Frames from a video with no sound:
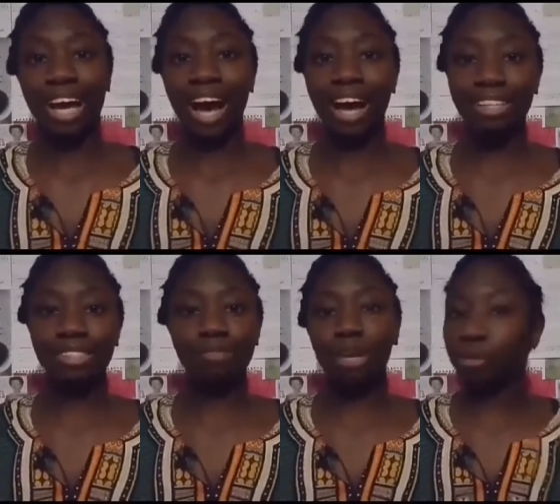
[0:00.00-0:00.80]
And
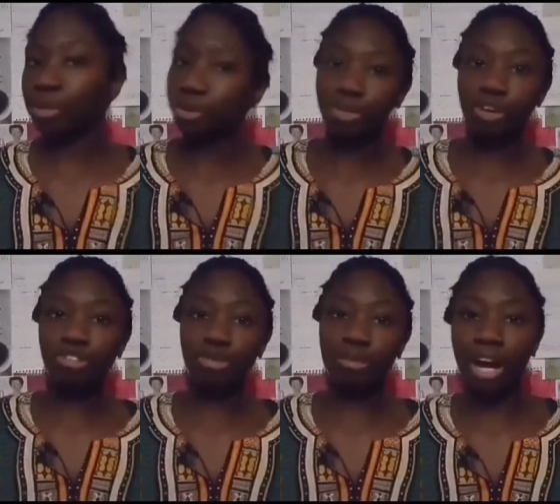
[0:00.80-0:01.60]
maybe, who
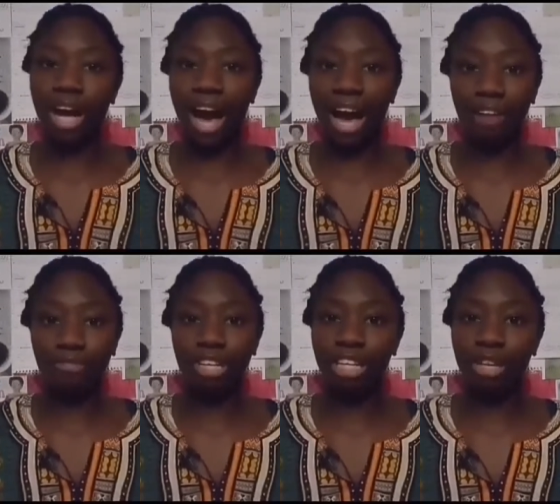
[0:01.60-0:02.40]
knows, we might have
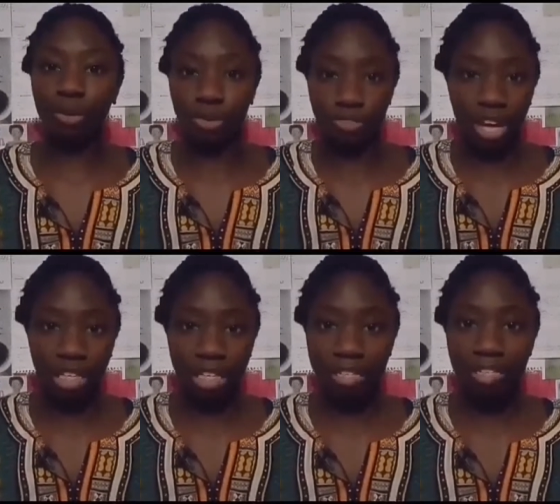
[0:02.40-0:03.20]
a little event.